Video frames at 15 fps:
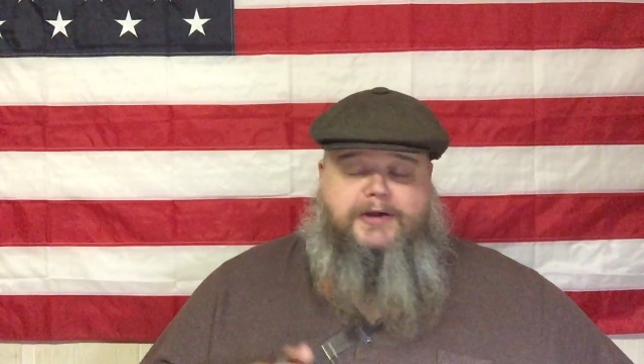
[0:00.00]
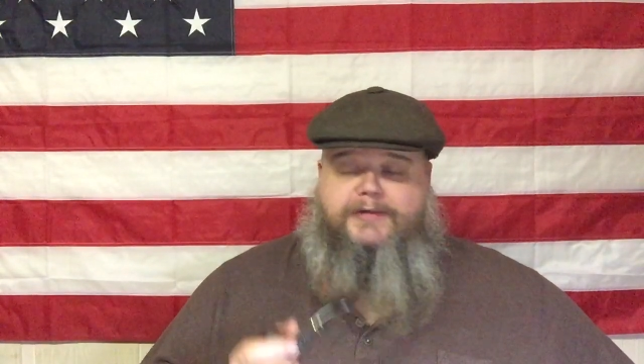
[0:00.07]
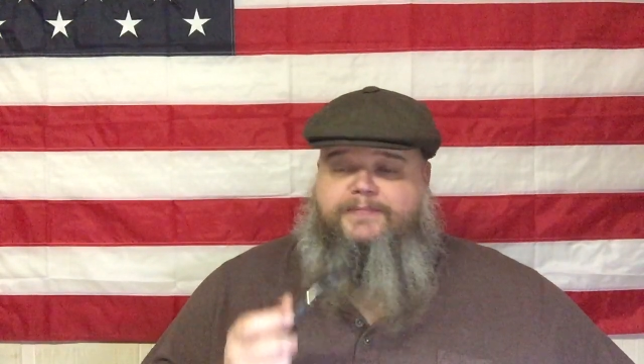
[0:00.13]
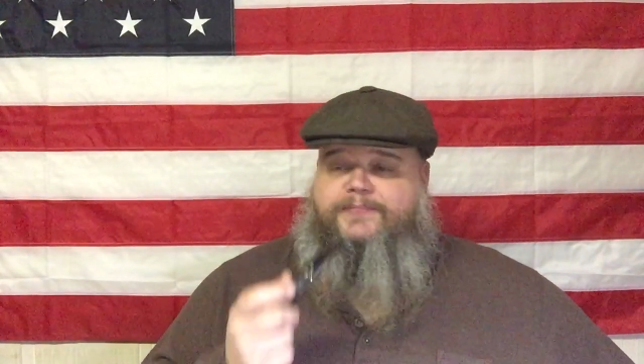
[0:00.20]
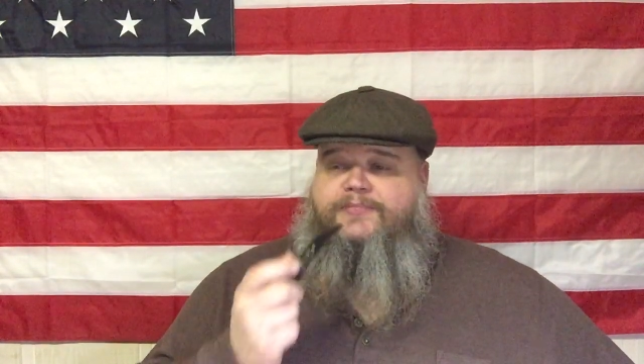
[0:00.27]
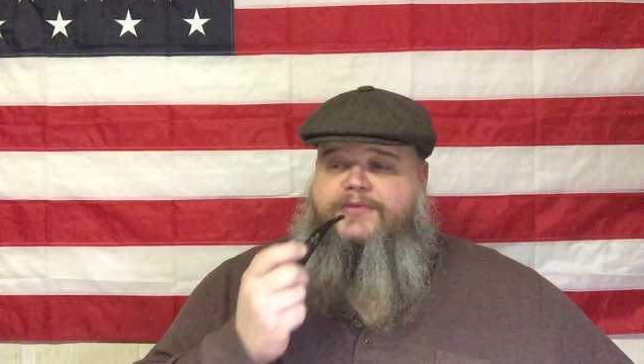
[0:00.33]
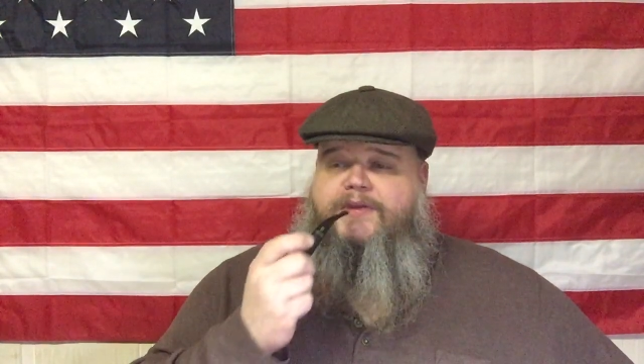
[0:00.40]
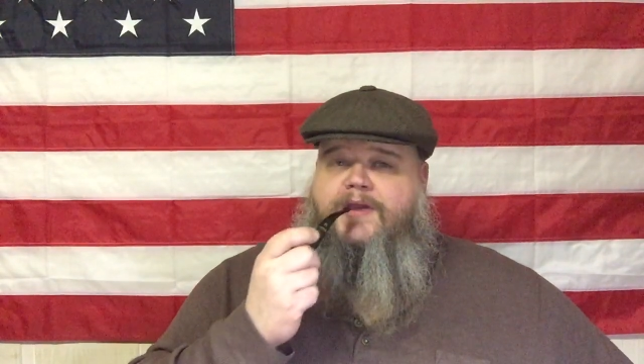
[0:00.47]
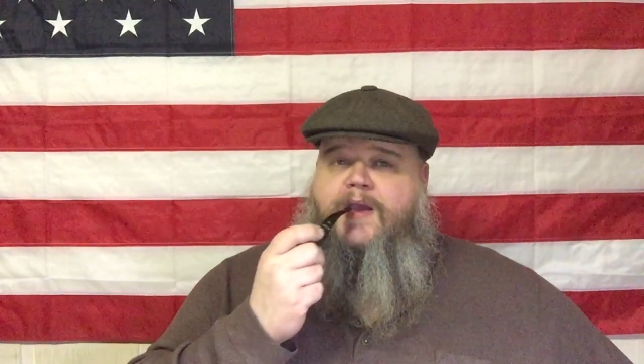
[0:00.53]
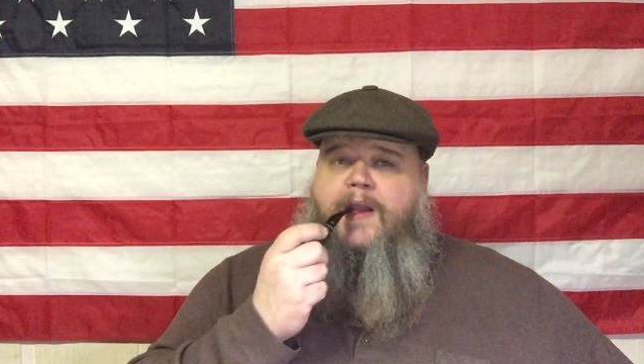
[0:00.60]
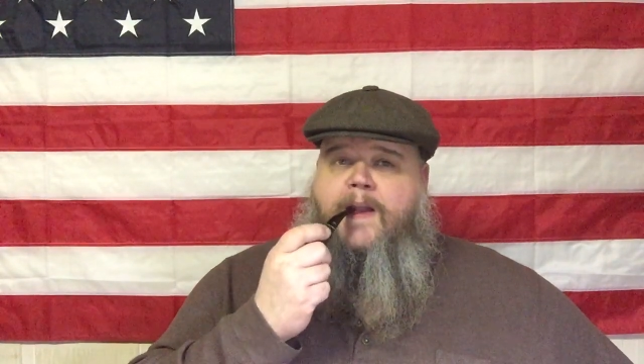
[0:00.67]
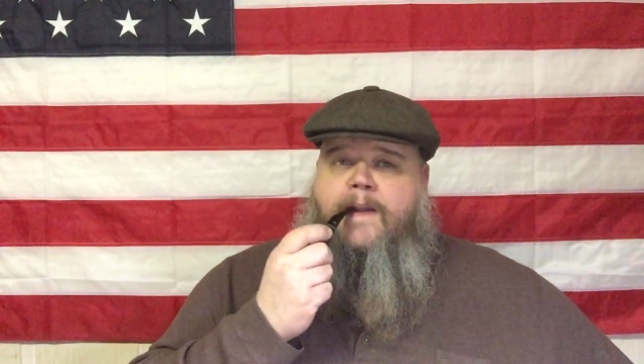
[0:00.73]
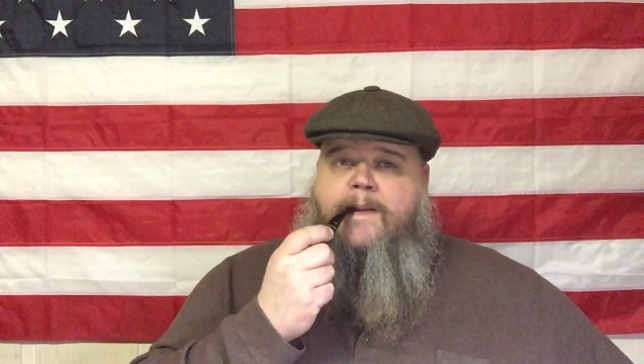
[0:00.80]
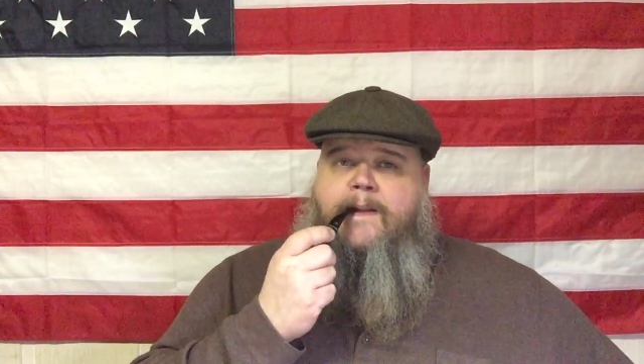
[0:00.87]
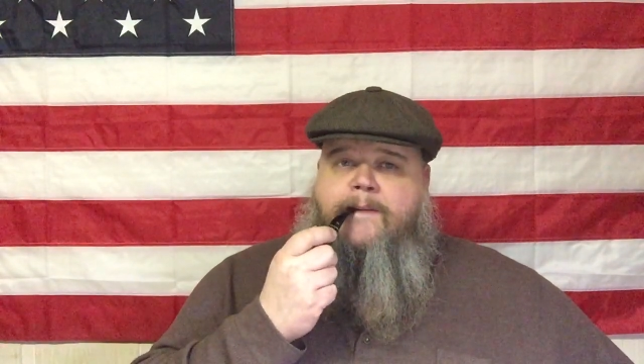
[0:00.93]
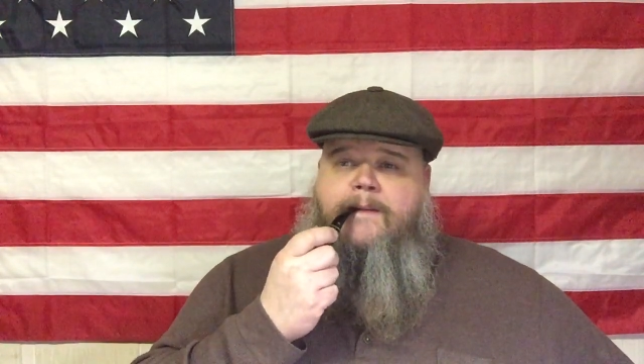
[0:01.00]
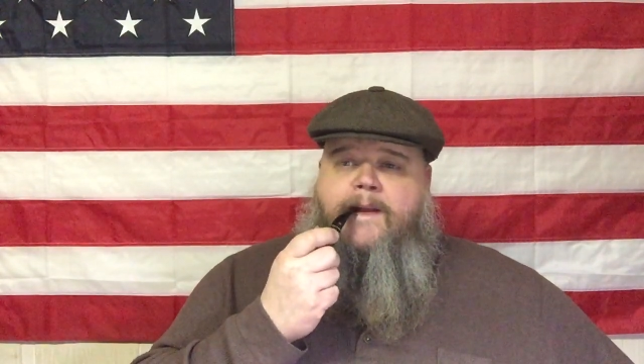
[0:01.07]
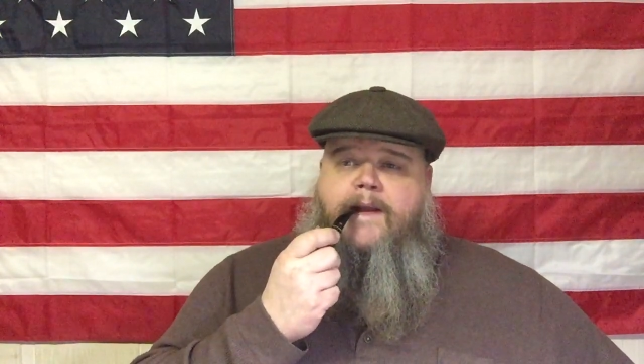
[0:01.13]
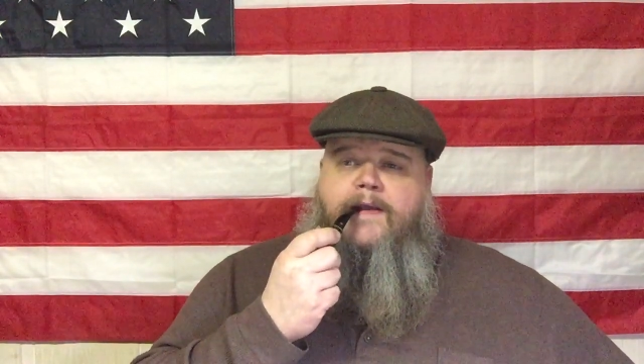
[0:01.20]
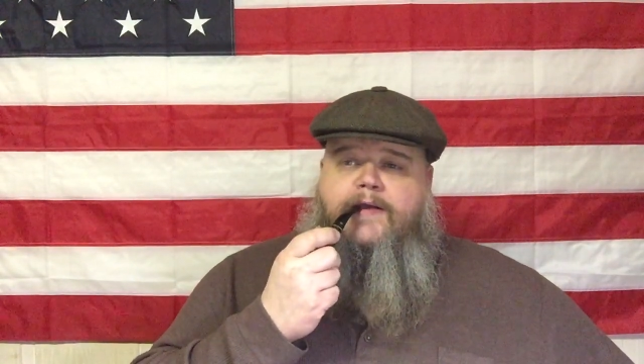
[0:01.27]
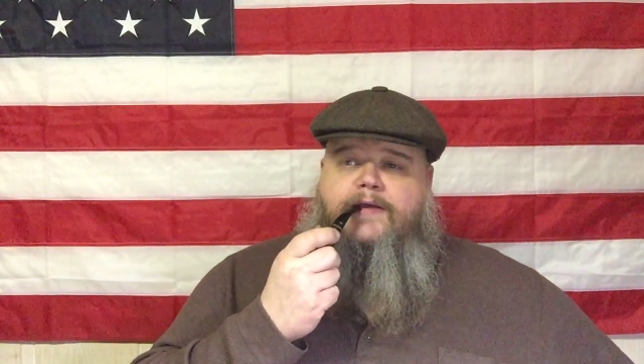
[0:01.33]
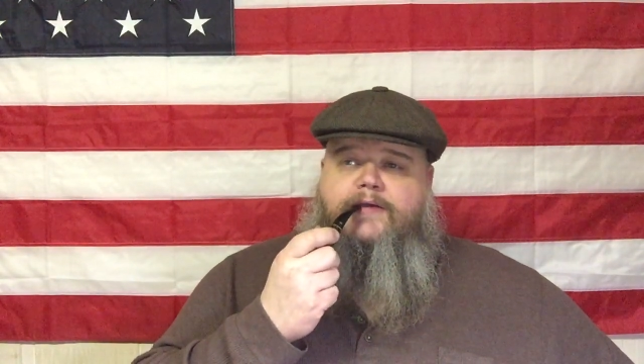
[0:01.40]
it.
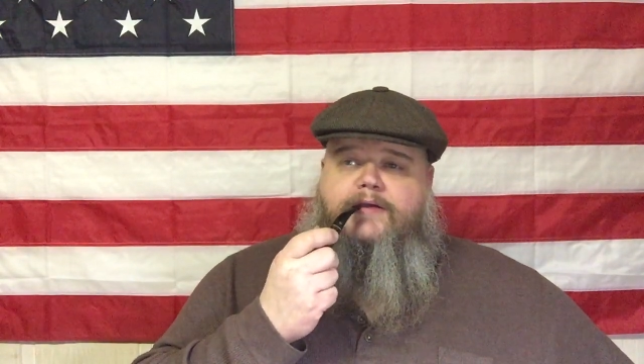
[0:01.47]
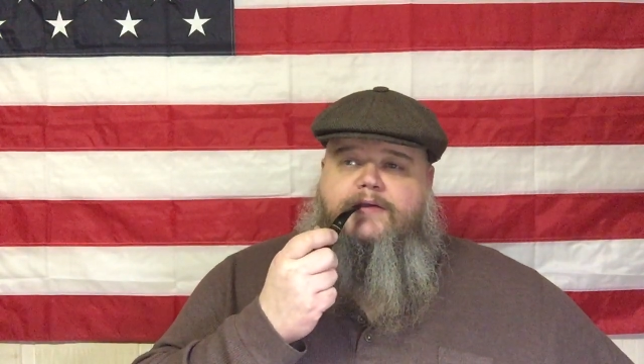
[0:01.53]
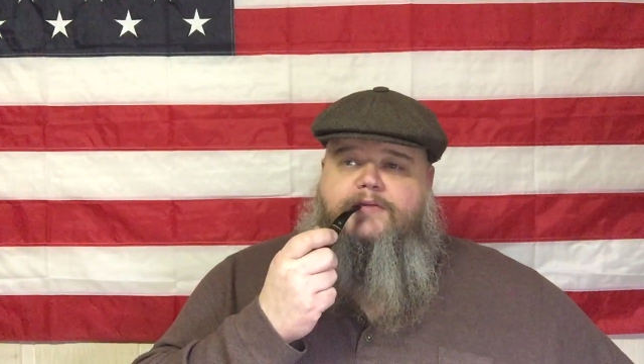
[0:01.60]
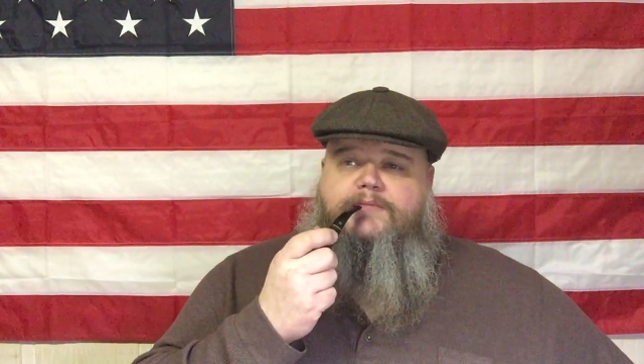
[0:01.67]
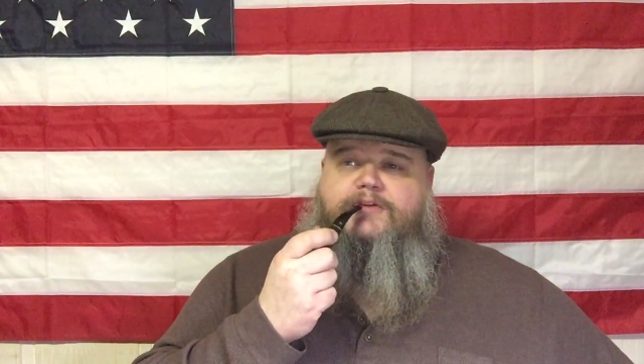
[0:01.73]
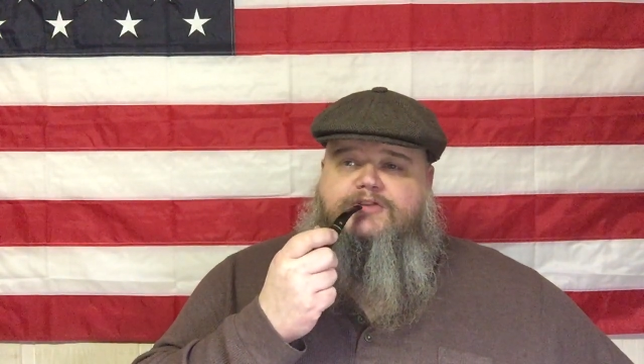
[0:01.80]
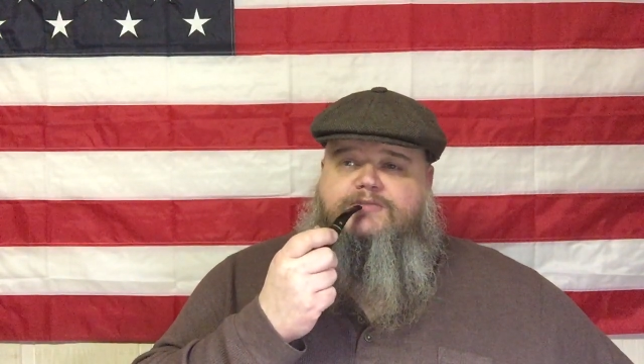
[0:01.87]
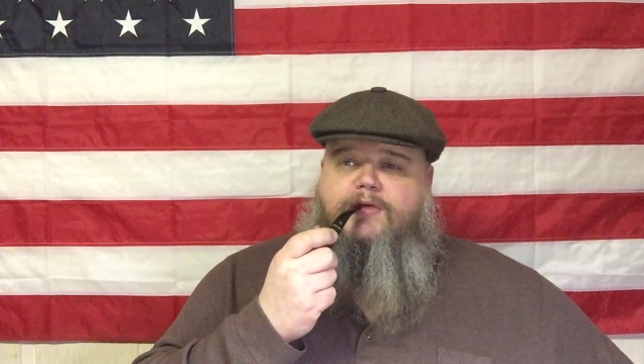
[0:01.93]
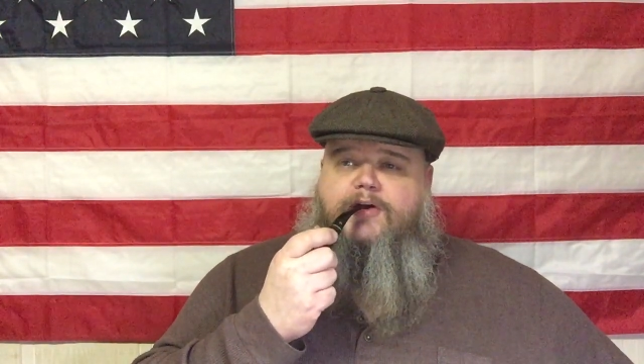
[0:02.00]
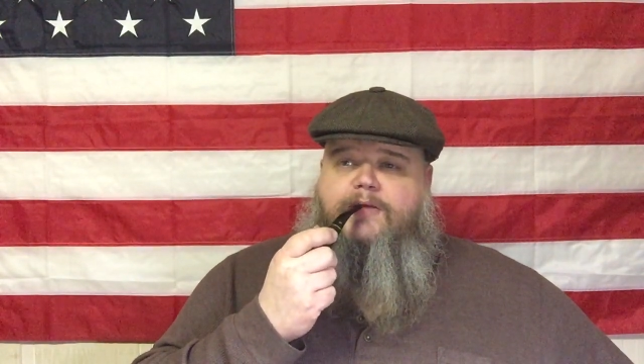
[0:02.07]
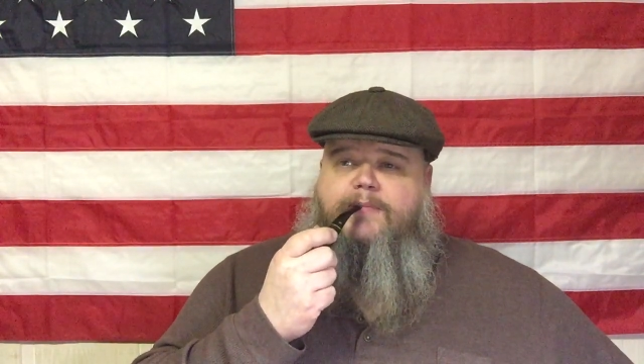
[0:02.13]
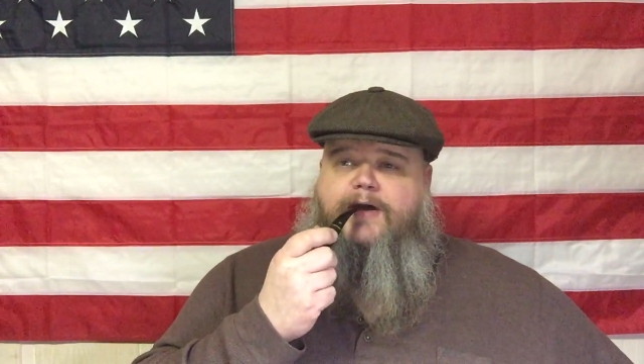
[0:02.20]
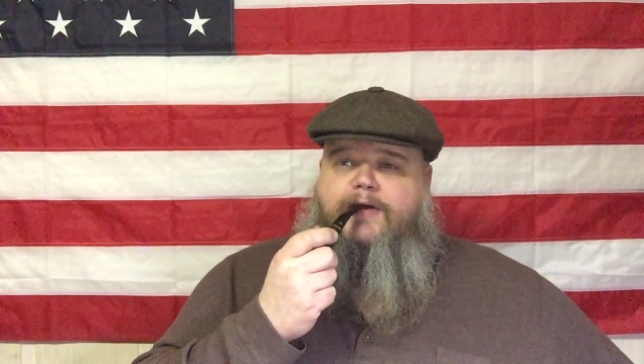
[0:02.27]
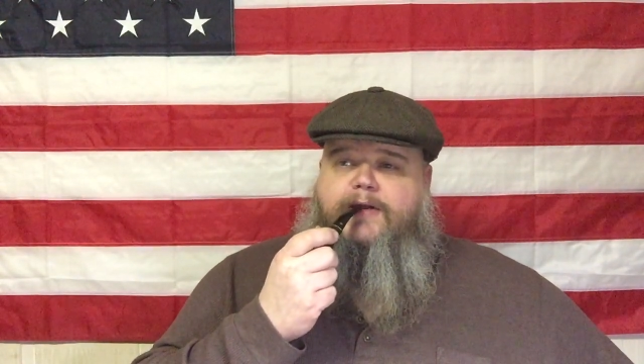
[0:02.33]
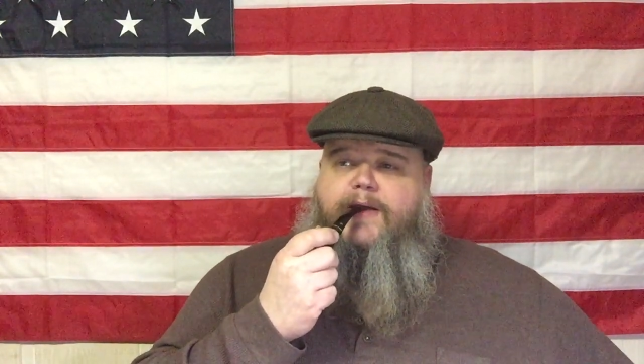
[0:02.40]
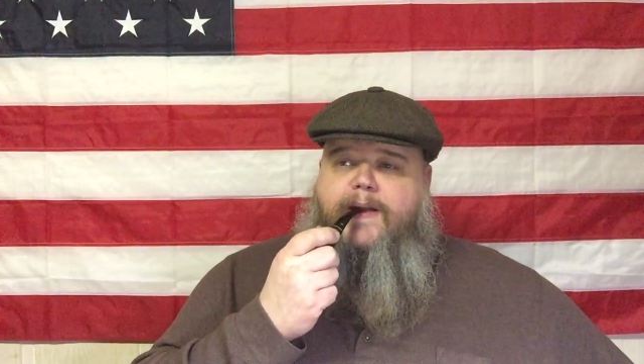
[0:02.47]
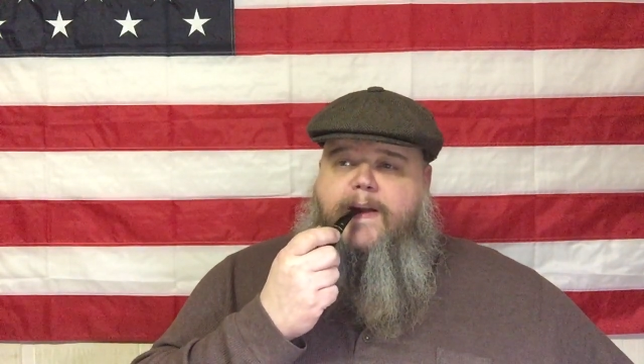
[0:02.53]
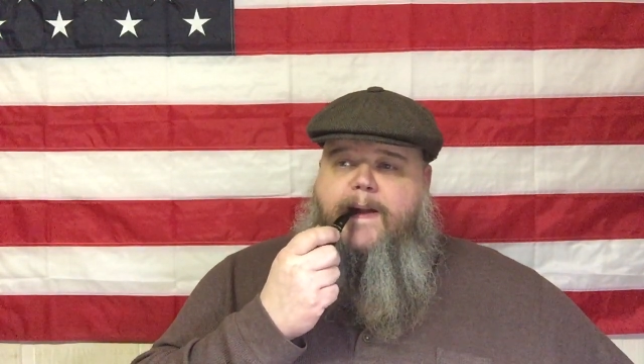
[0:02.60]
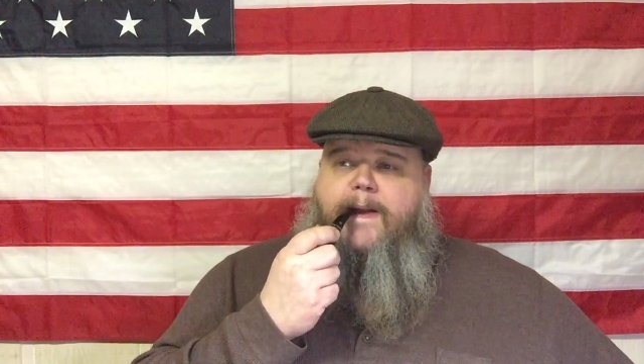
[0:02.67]
I could be smart about it.